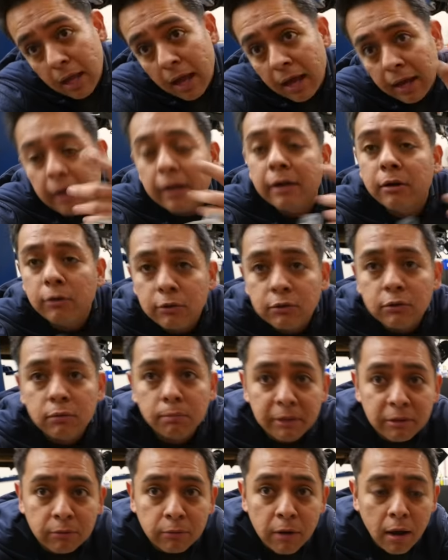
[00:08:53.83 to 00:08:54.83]
I could also
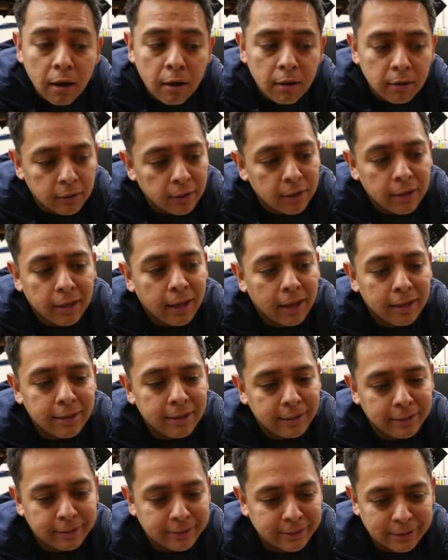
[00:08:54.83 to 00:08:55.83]
be wrong and
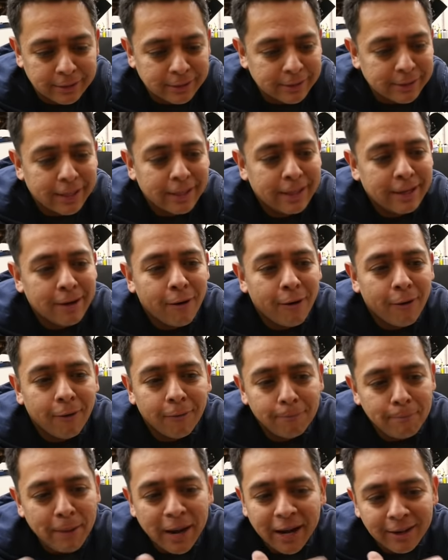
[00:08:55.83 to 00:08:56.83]
they're just
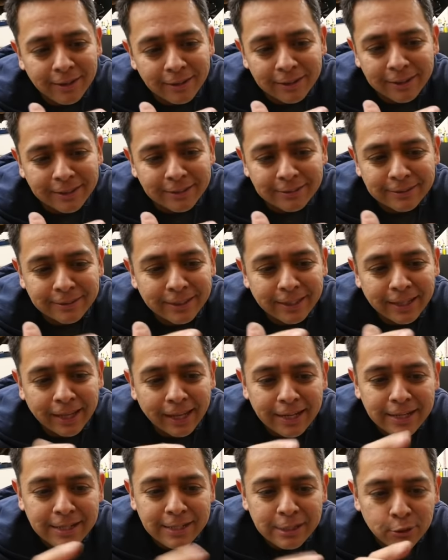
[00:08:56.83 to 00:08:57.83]
all parallel
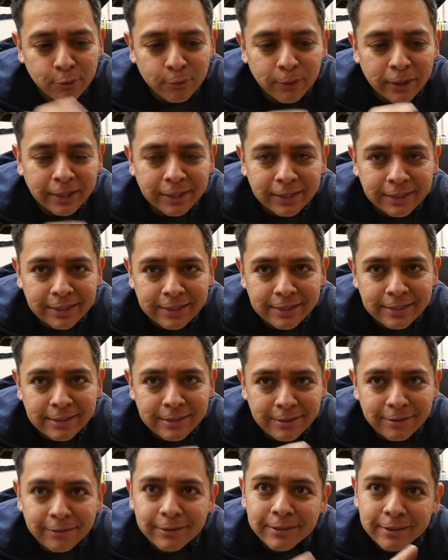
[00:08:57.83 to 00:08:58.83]
and each one of
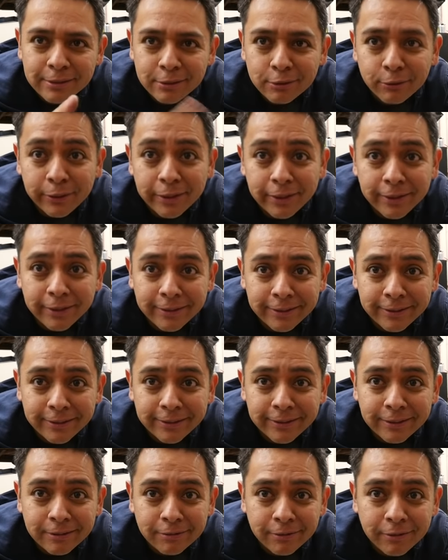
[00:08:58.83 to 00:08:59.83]
these uses three hundred
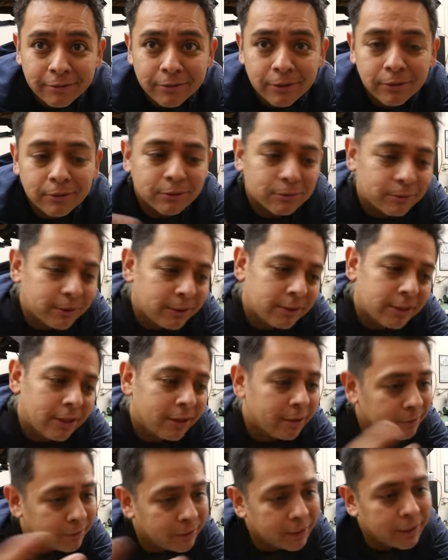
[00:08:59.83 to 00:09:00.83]
thirty-three volts, which
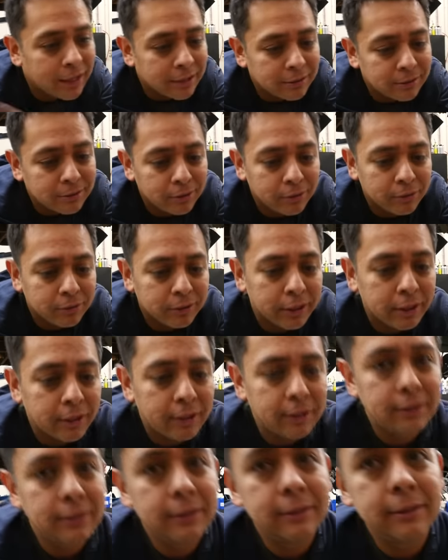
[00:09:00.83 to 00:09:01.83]
there we're kind of screwed
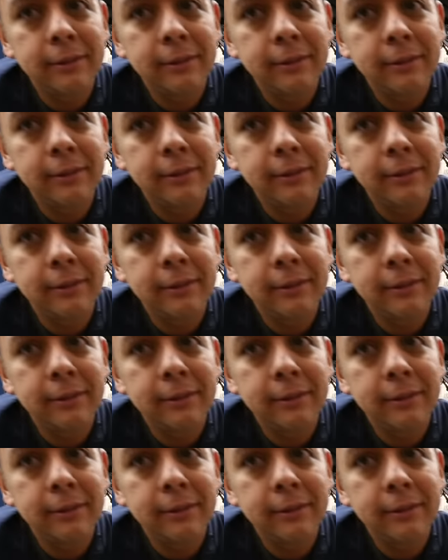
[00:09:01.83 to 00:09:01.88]
there.